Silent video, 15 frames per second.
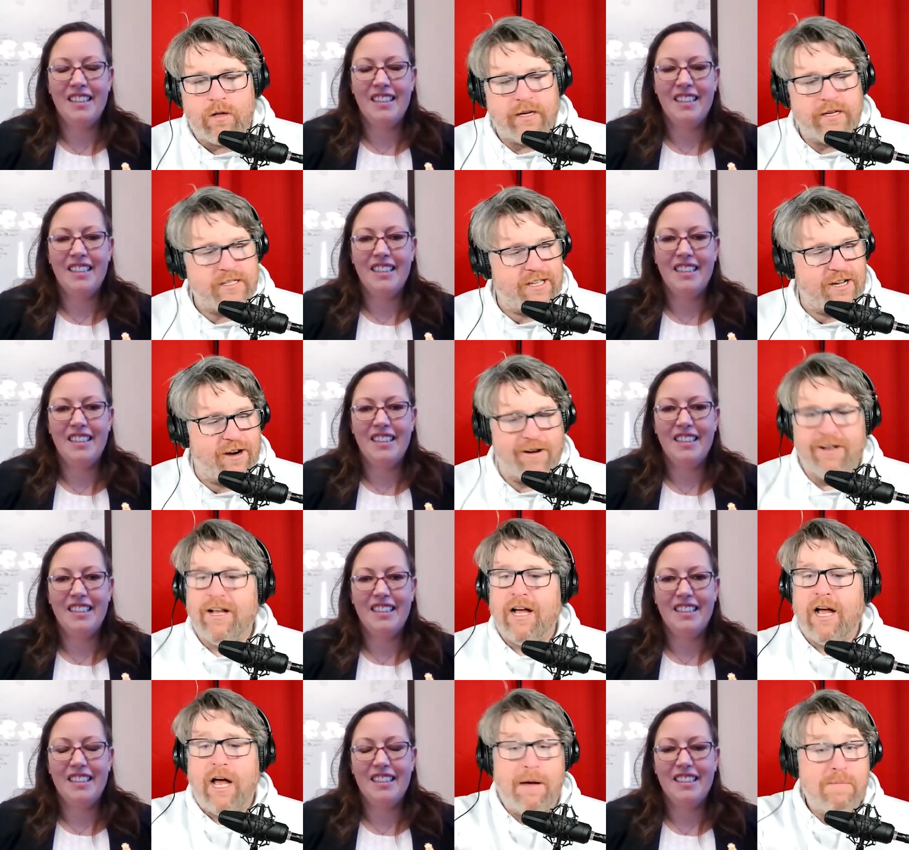Speaker 1: Is there
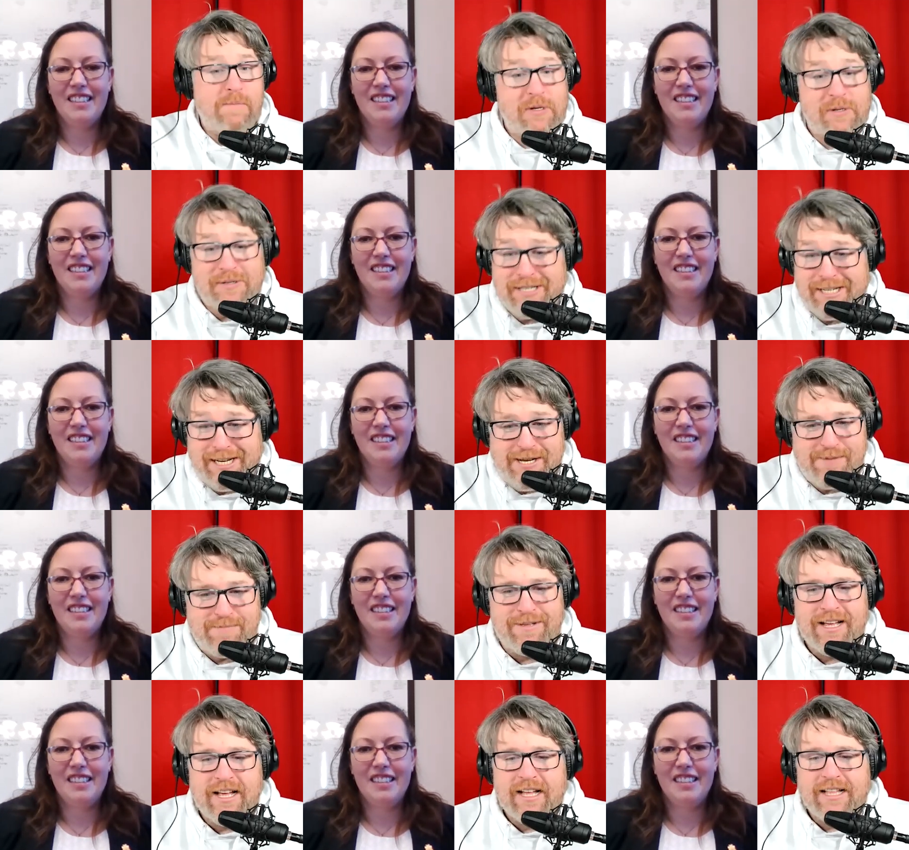a museum
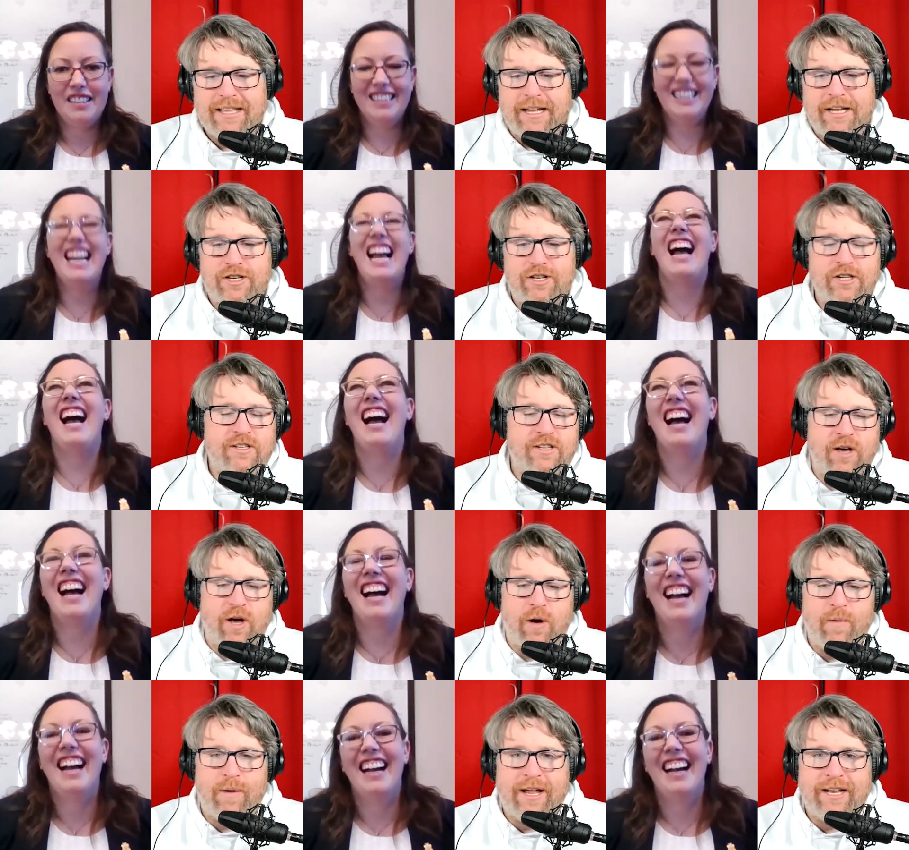that you just
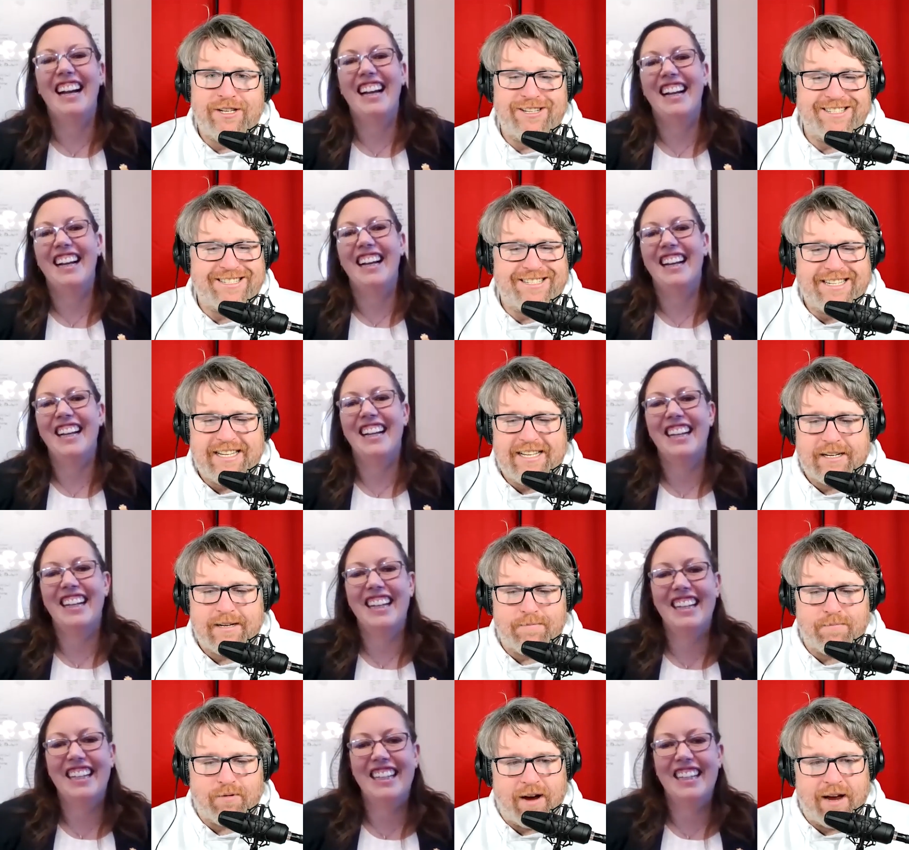go and just
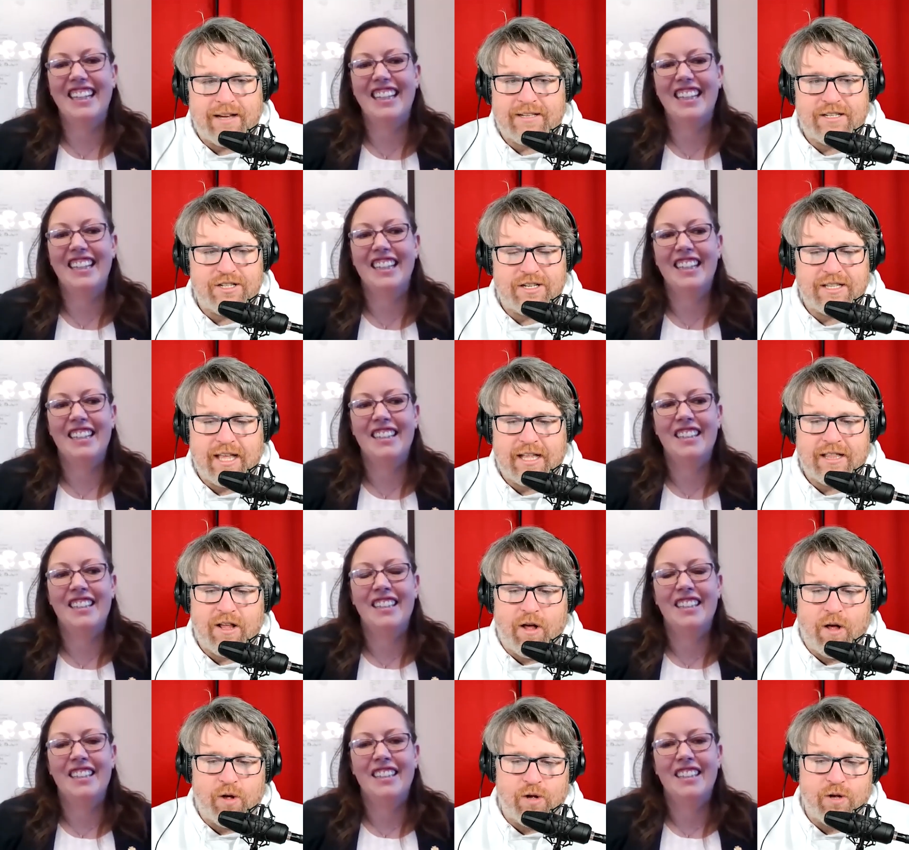decompress and just let
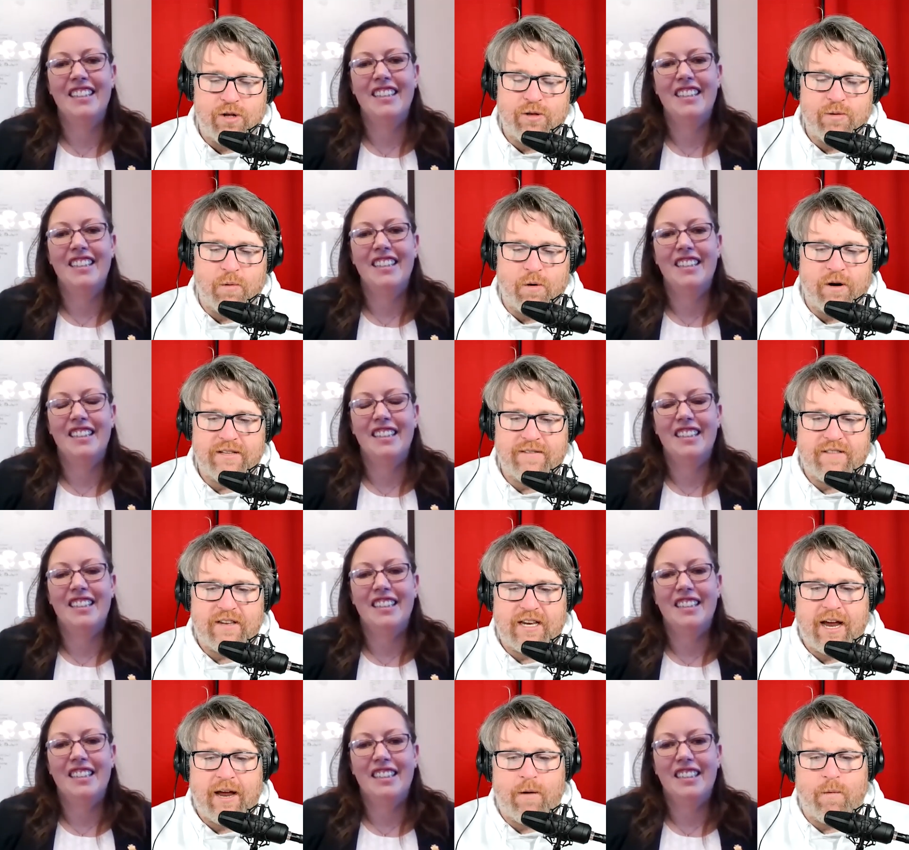all the worries of the
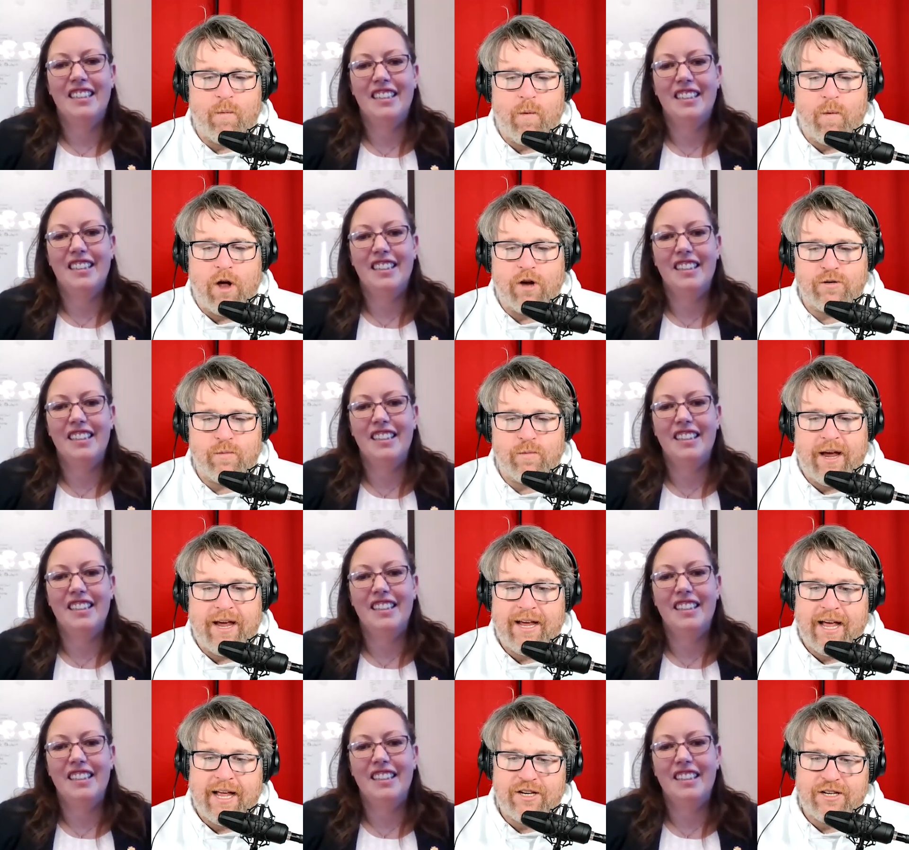day wash
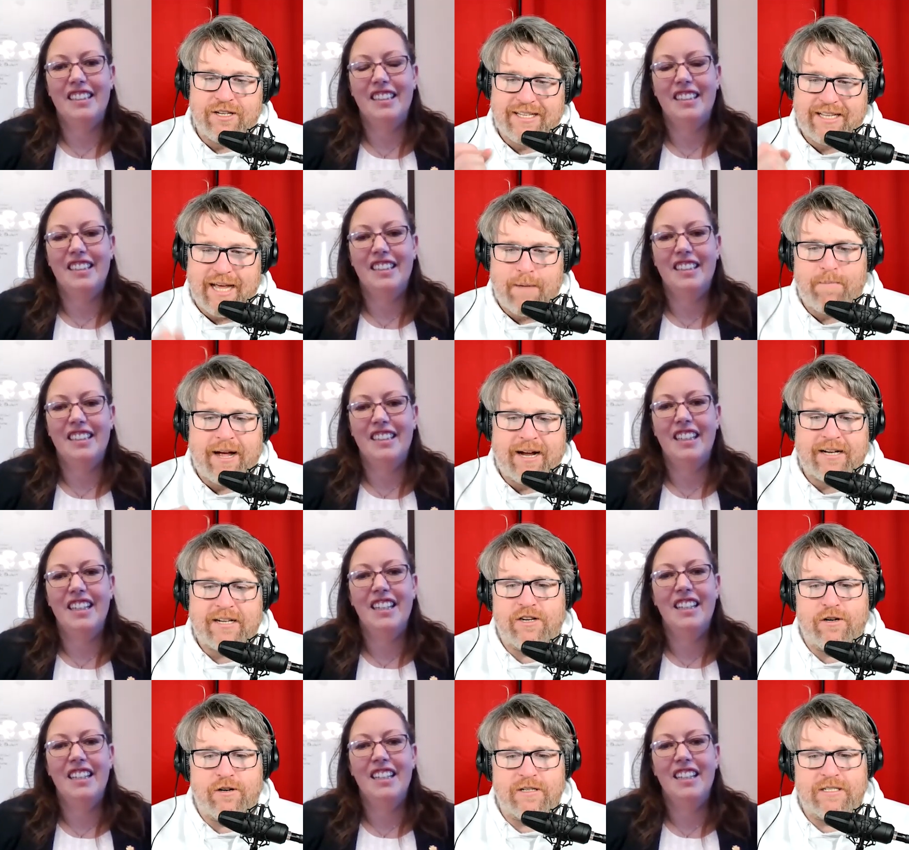away and just get back
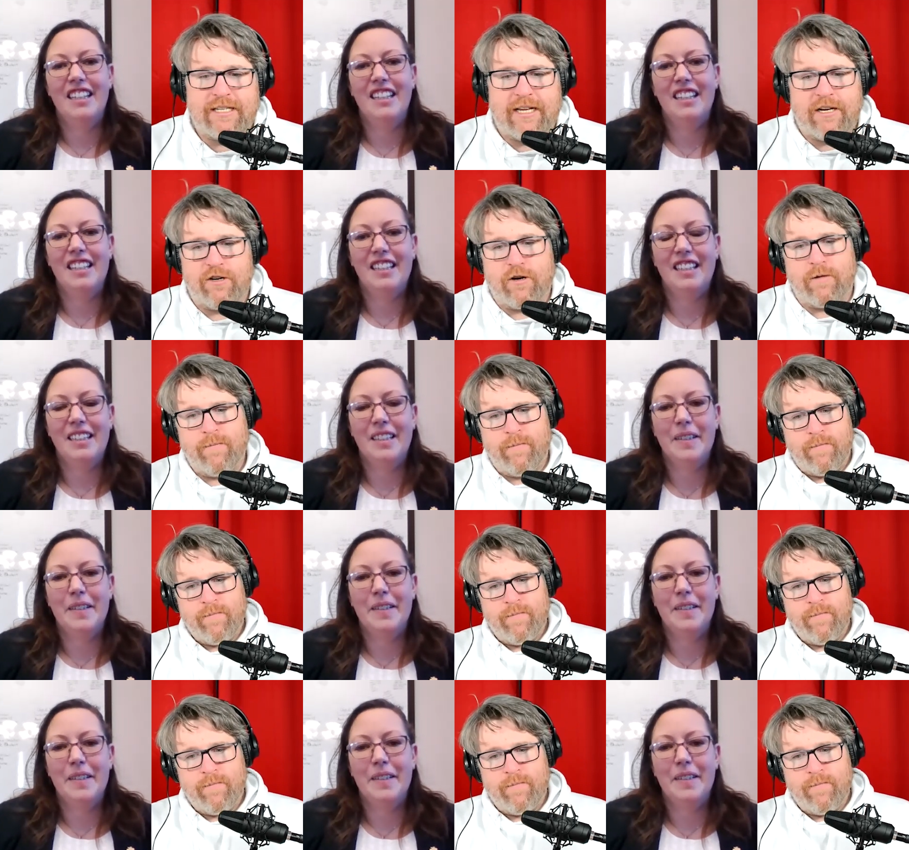to your center?